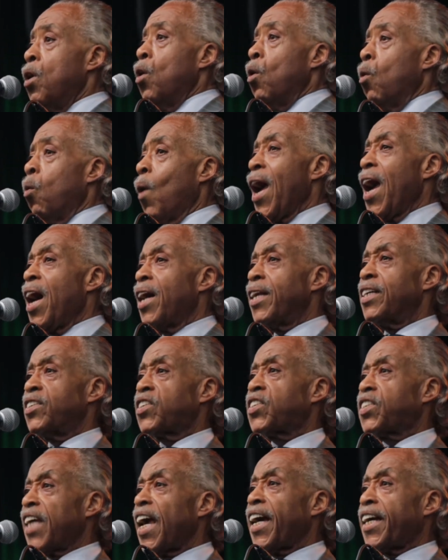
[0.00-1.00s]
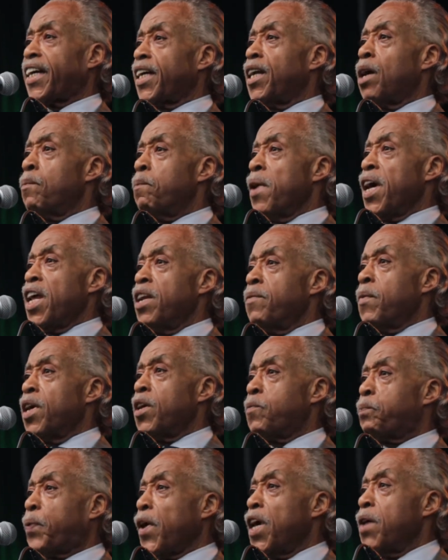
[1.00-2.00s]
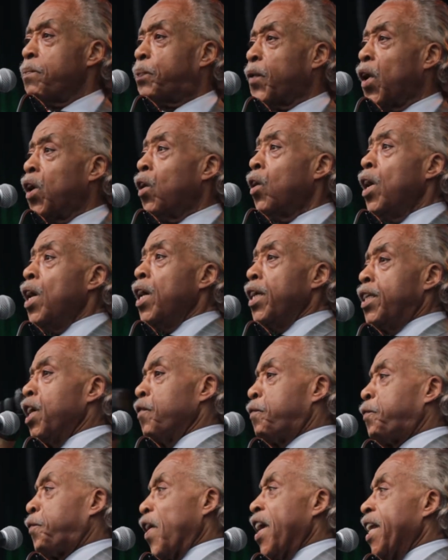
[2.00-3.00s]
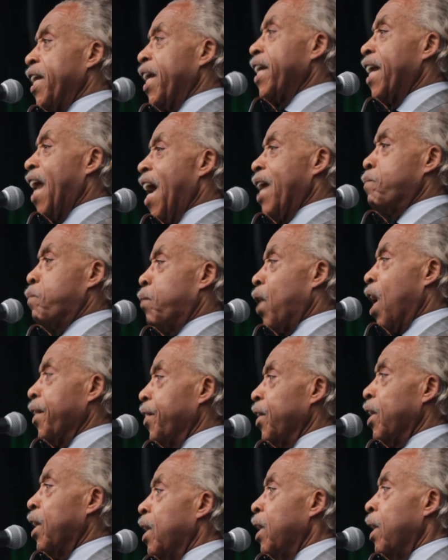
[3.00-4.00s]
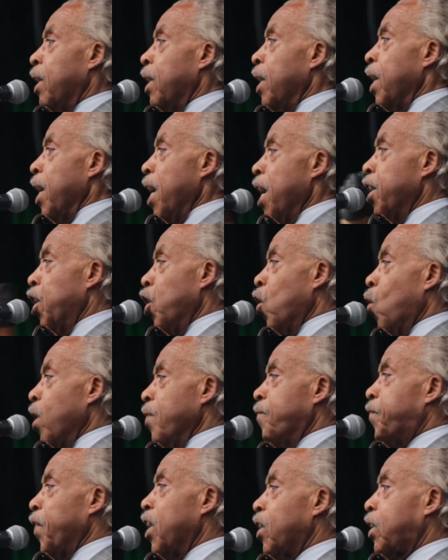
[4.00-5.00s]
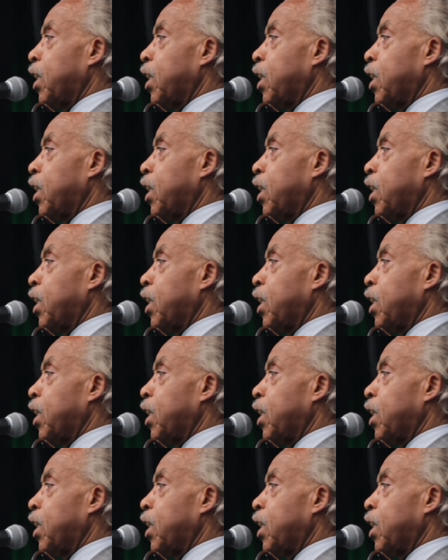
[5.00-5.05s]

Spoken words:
Where are the Second Amendment people defending that brother in Louisville,